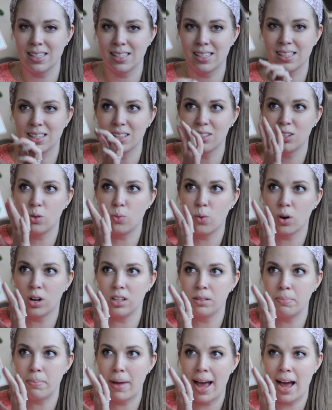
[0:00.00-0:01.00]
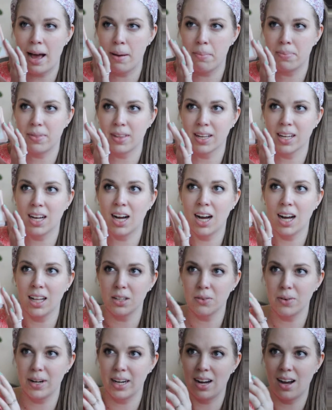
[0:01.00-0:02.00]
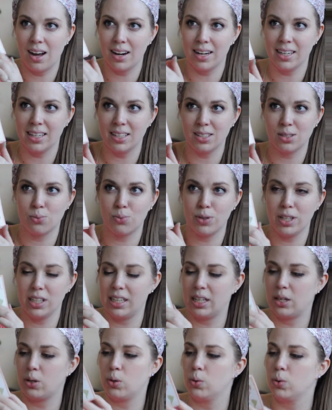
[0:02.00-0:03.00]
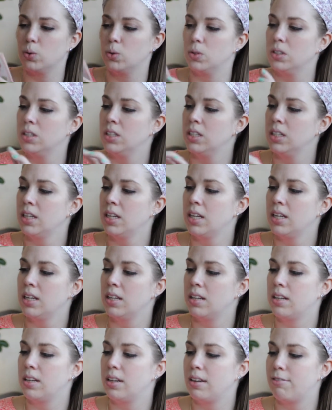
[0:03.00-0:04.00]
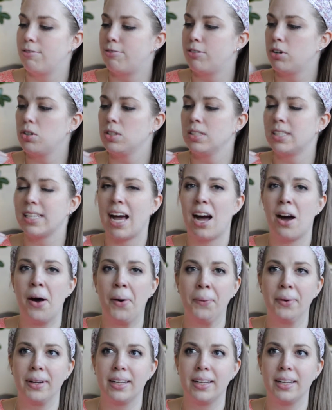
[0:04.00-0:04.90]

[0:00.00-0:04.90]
This is a little world map. The coloring on it is really cool. It folds out.